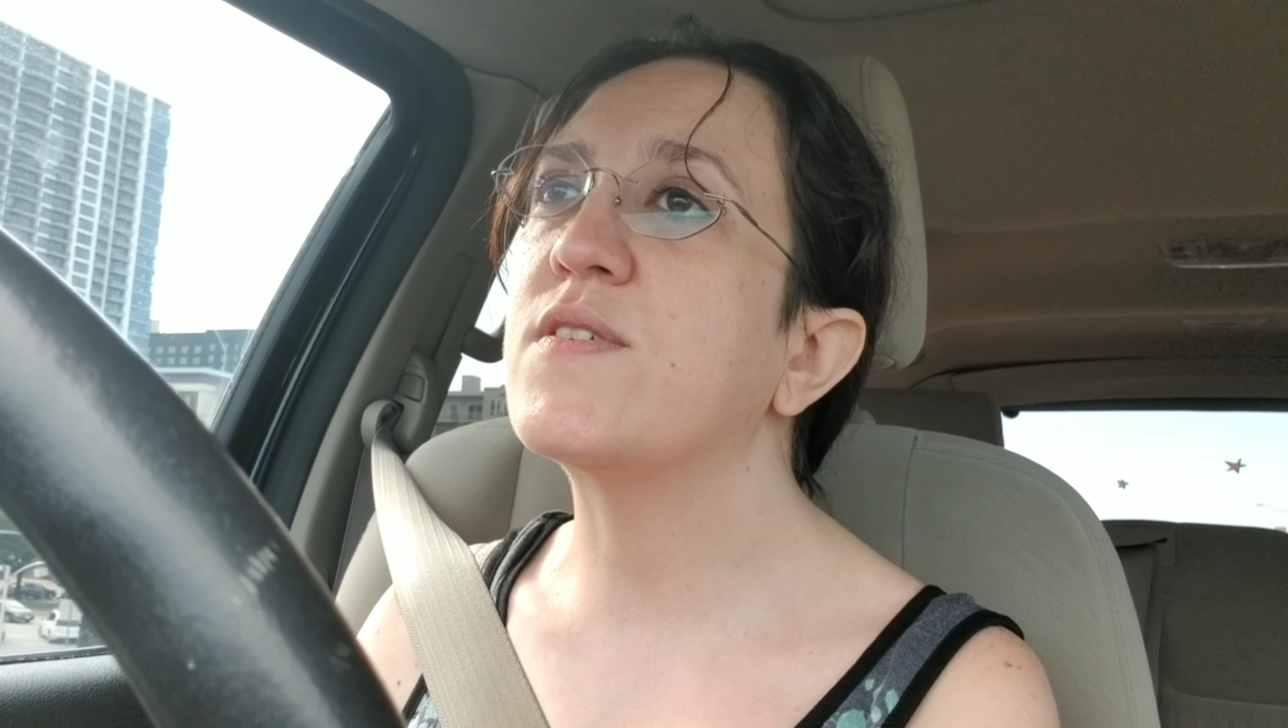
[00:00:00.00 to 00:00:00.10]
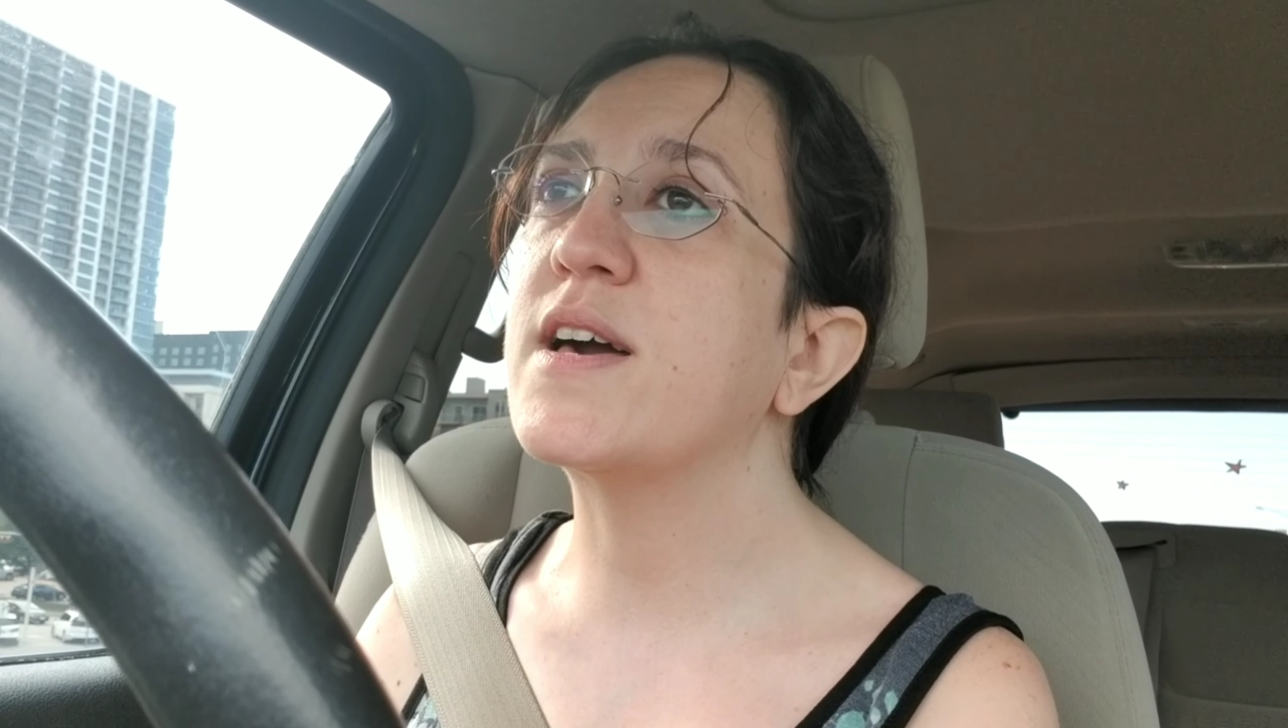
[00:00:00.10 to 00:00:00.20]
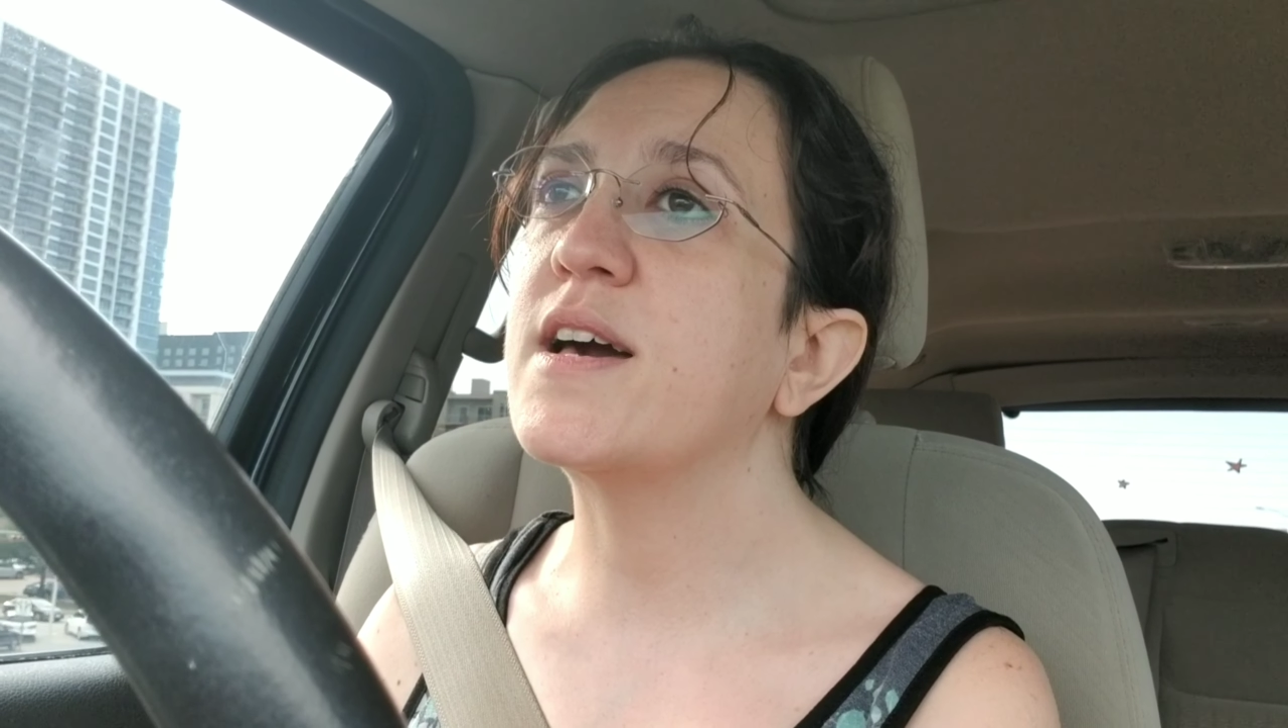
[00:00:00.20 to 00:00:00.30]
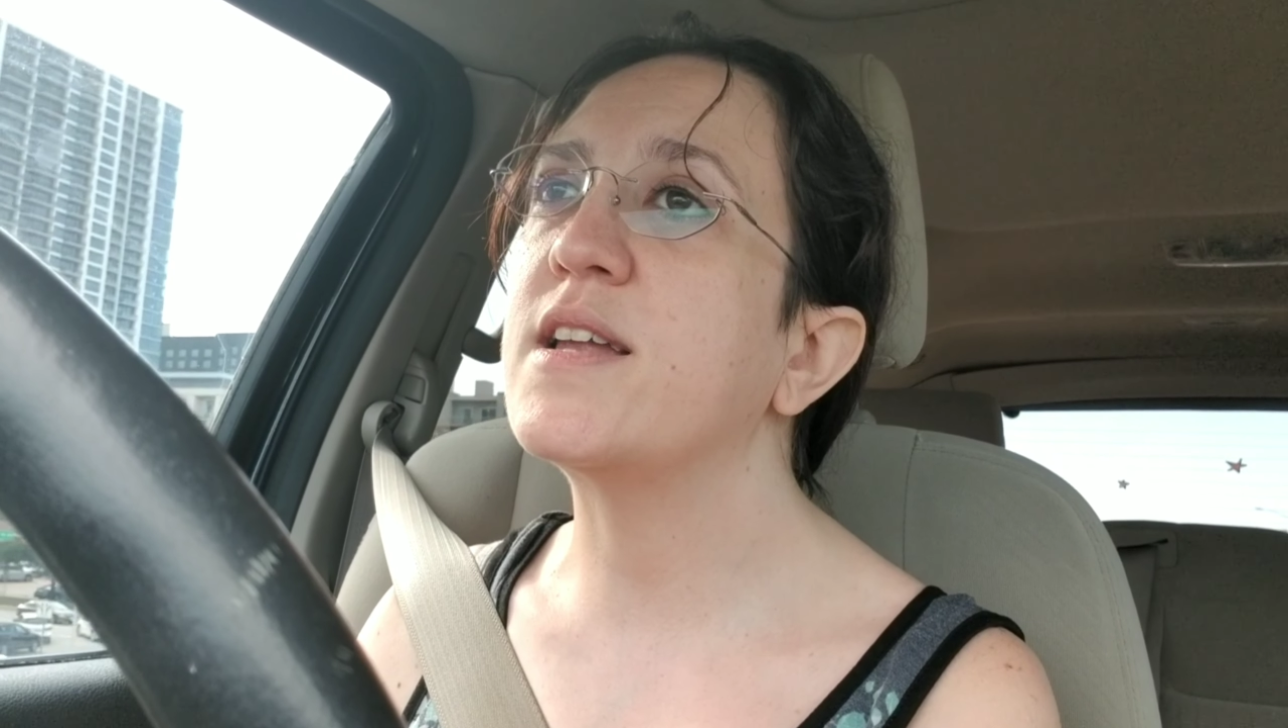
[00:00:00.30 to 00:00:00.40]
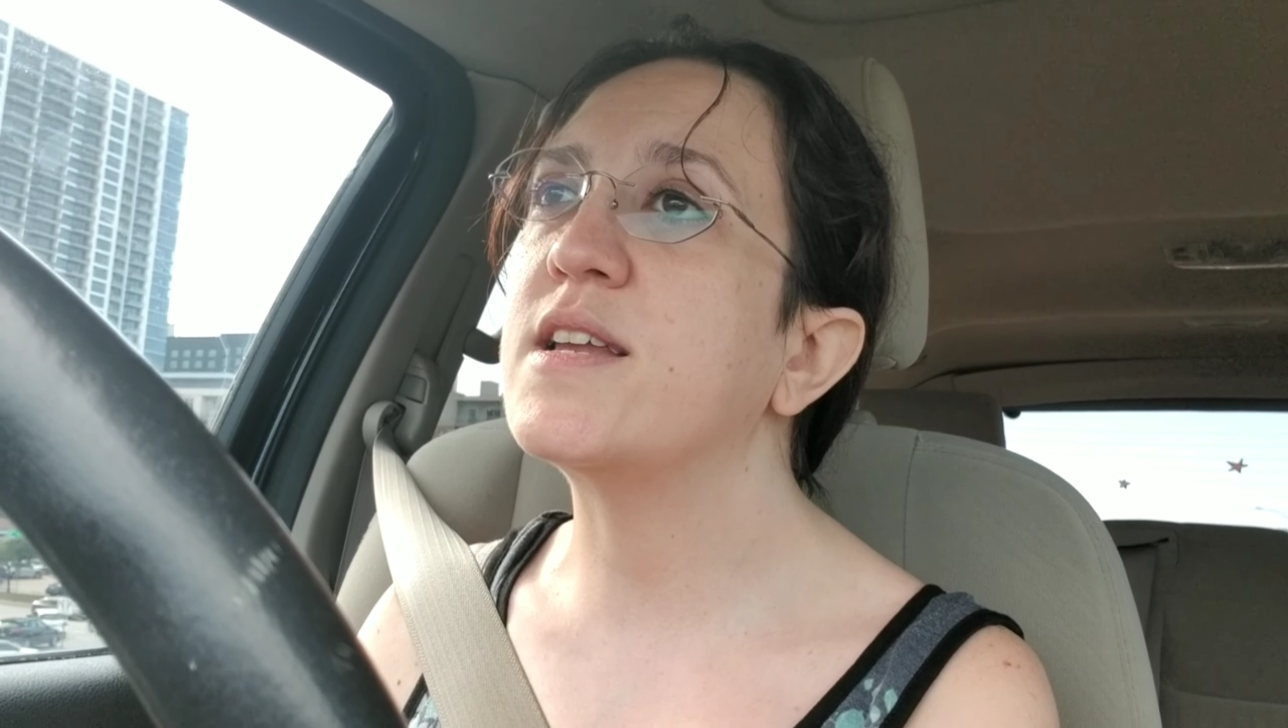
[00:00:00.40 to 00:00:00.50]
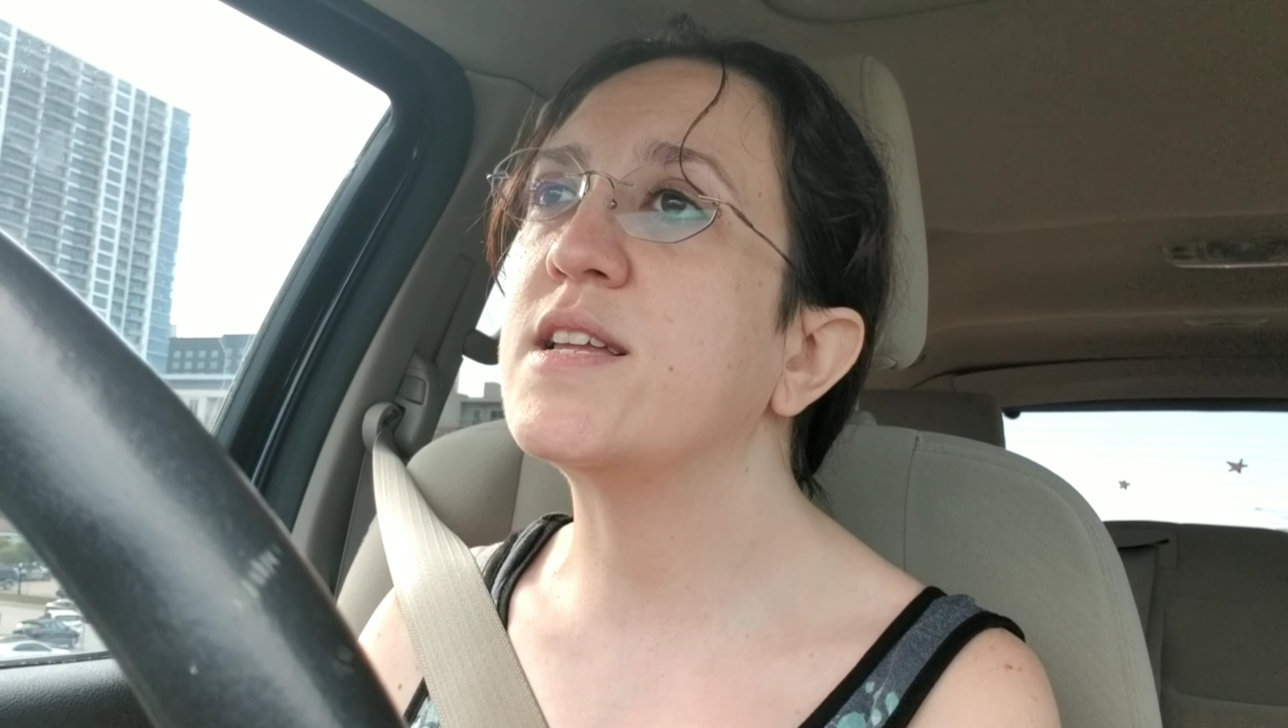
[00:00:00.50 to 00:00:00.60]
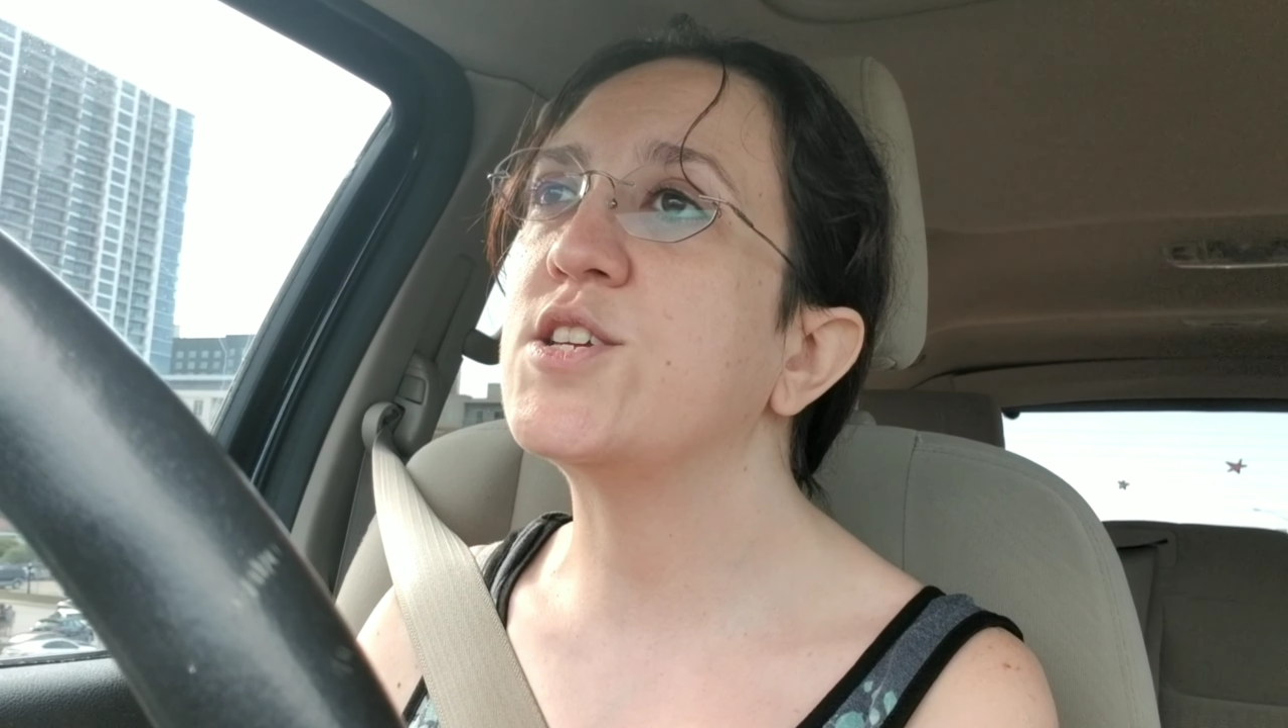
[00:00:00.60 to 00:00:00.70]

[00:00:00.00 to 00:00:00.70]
I had any